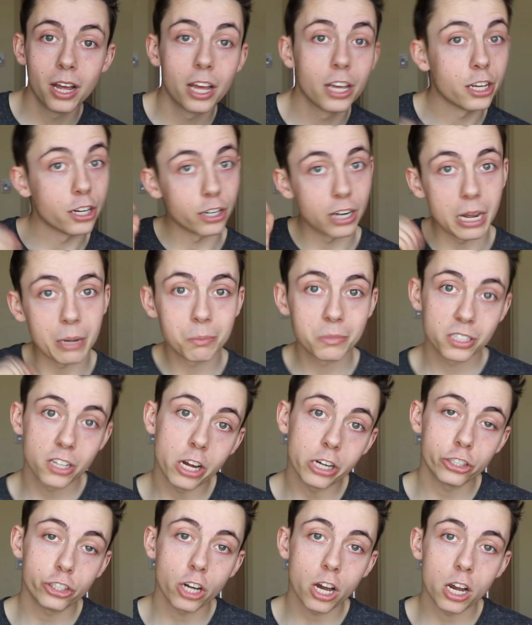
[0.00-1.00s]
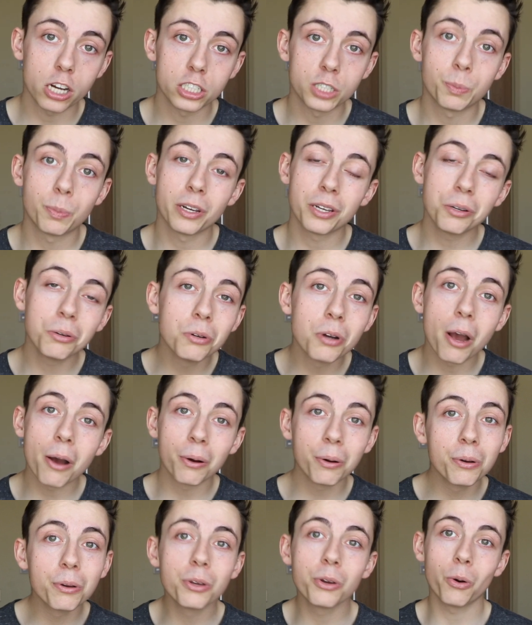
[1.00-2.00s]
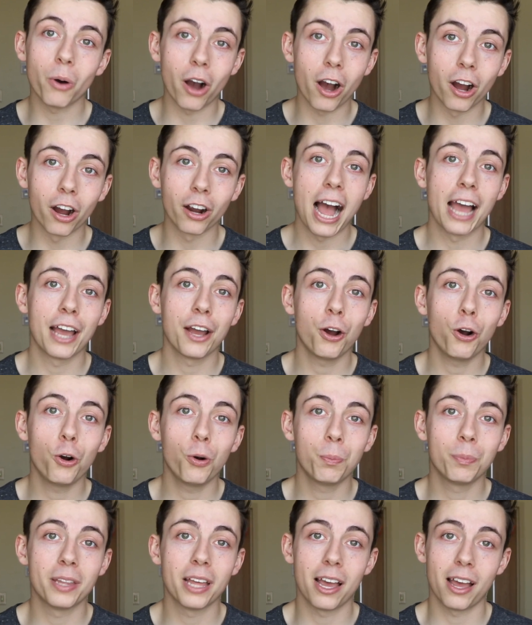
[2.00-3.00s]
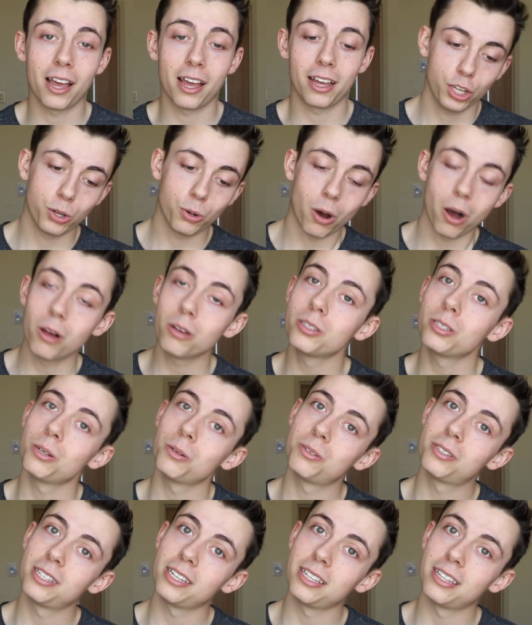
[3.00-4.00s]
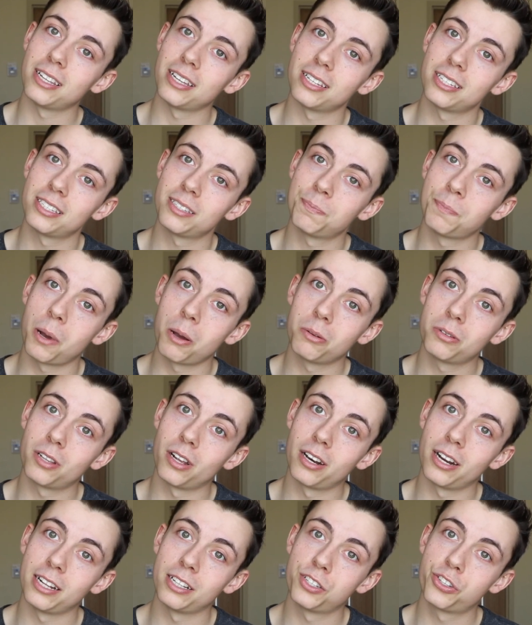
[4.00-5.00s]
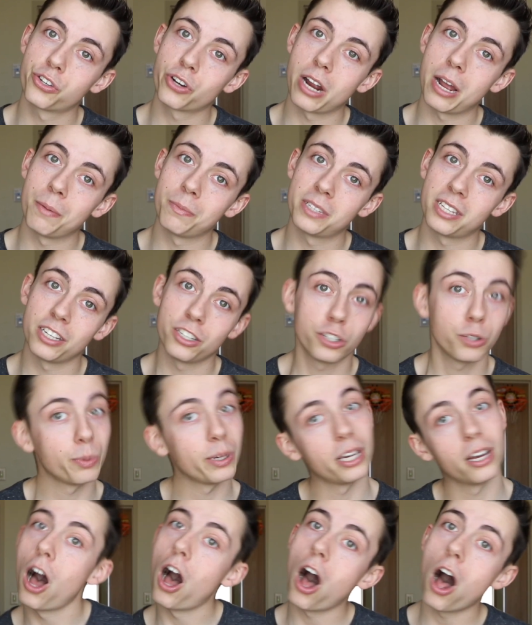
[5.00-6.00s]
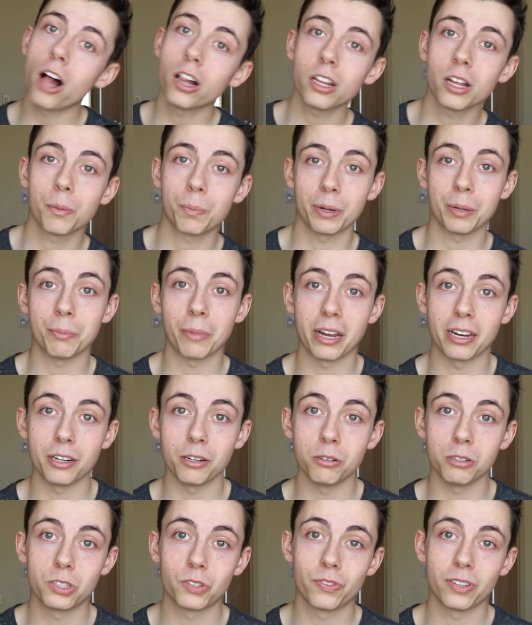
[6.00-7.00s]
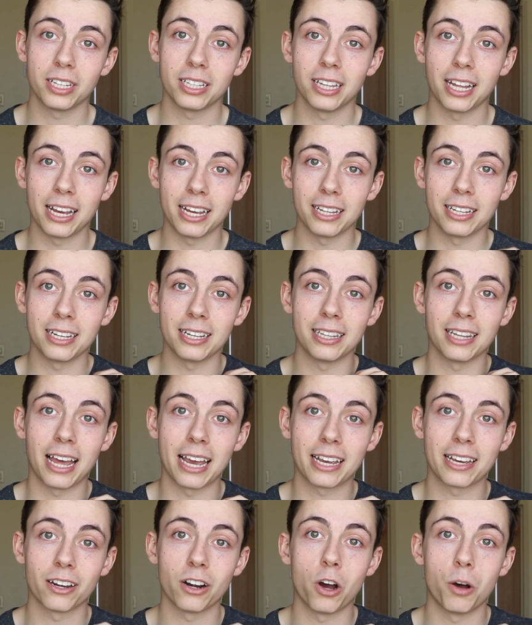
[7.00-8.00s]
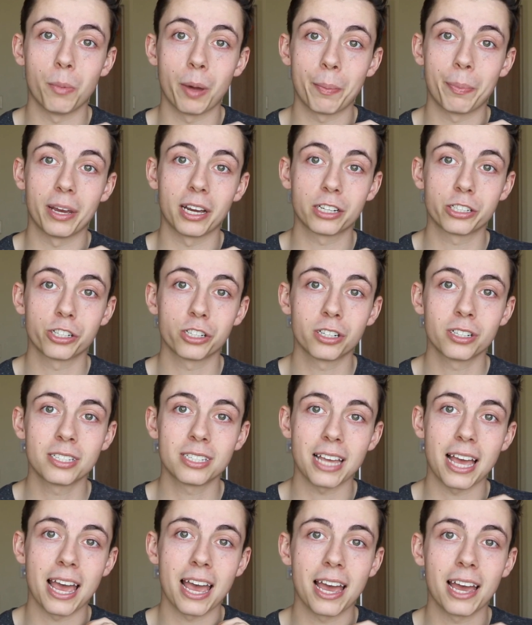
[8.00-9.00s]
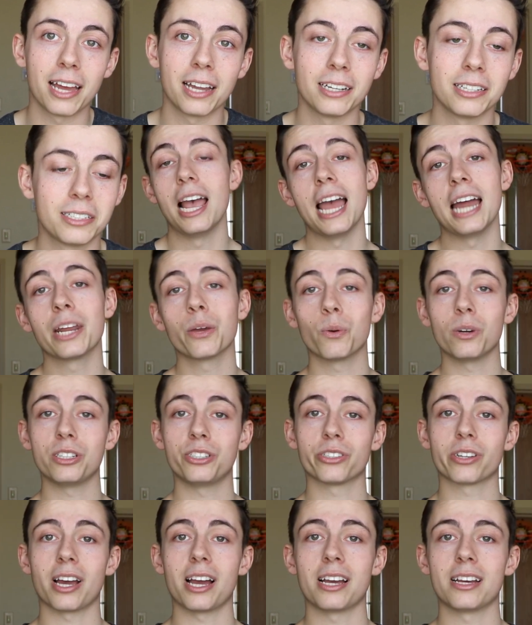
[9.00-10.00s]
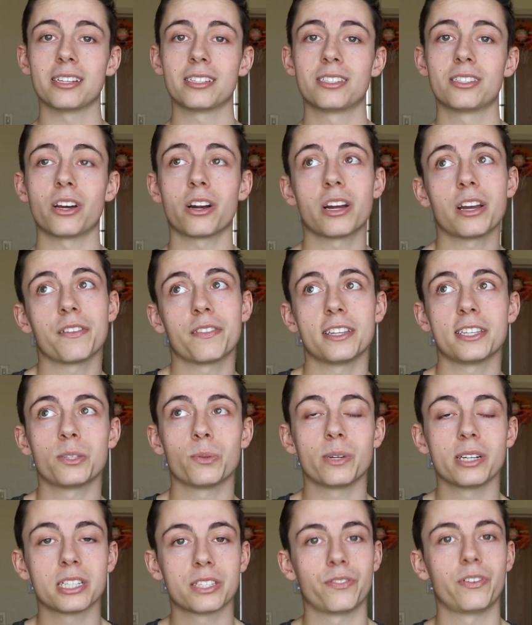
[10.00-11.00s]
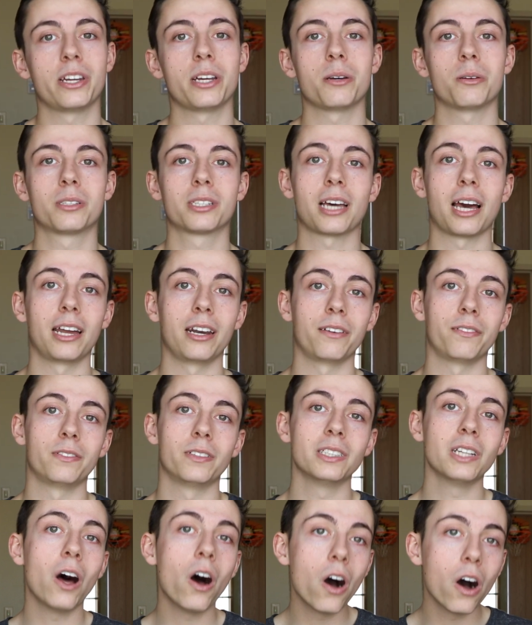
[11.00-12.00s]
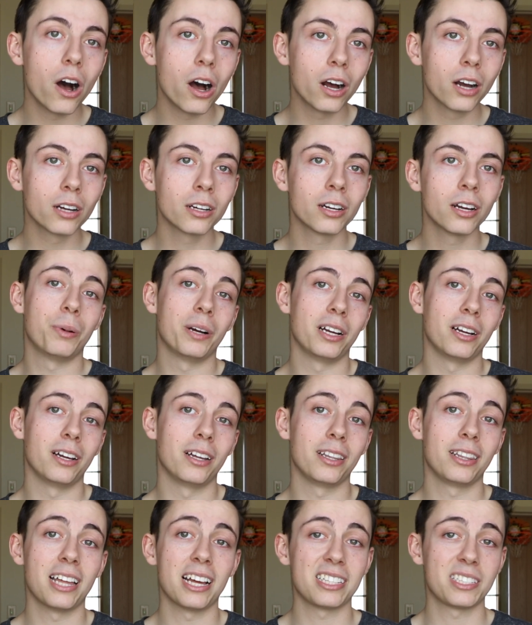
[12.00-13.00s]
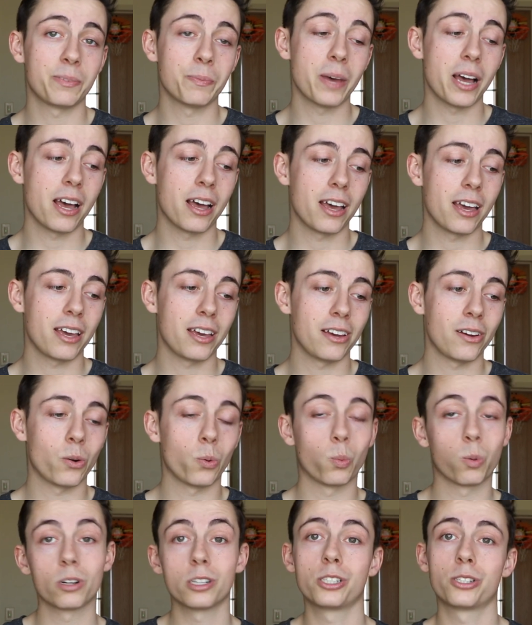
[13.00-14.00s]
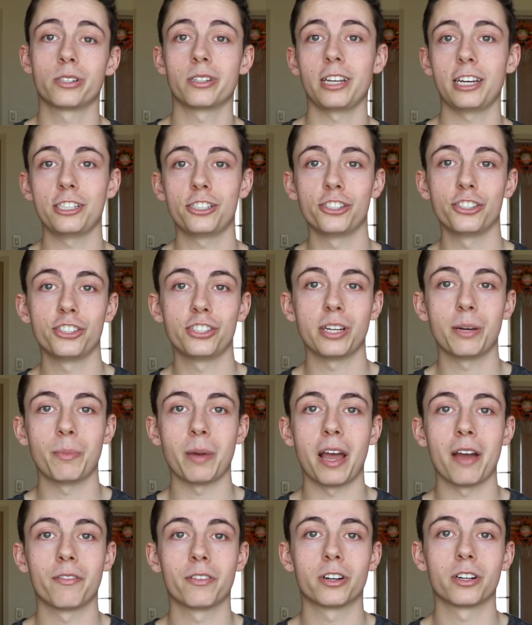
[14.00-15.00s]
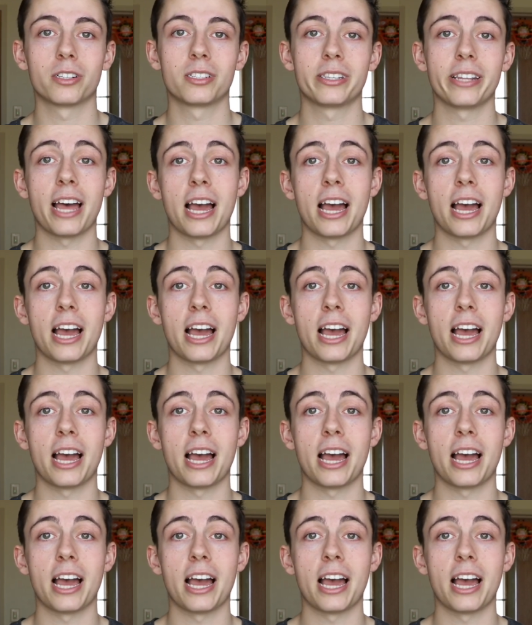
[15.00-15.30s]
Your name's not Josh, but you know who you are. I hope that you also see this post on Instagram since you be all up in my newsfeed lately, liking all my pictures. And anyways, you guys, sorry if this week's video is kind of long, but that's my worst relationship ever